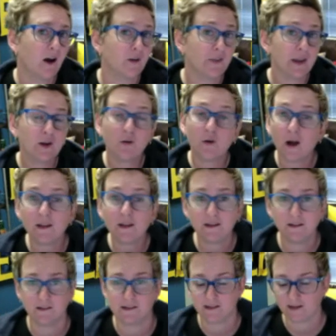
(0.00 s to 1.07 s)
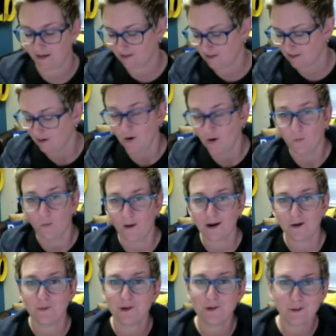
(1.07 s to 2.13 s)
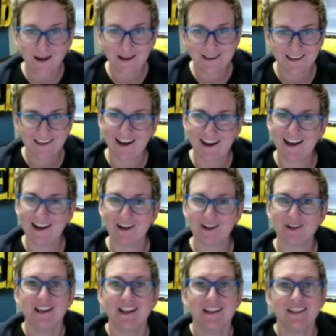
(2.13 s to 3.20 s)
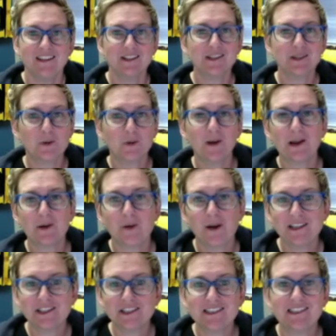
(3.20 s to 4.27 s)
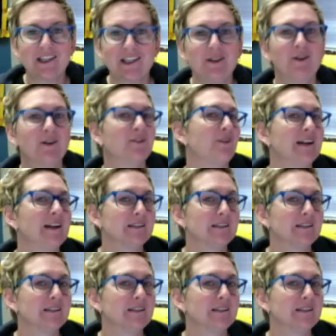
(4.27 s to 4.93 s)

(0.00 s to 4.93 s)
Are they crawling your site? Why aren't we ranking higher? There's some quick questions that you can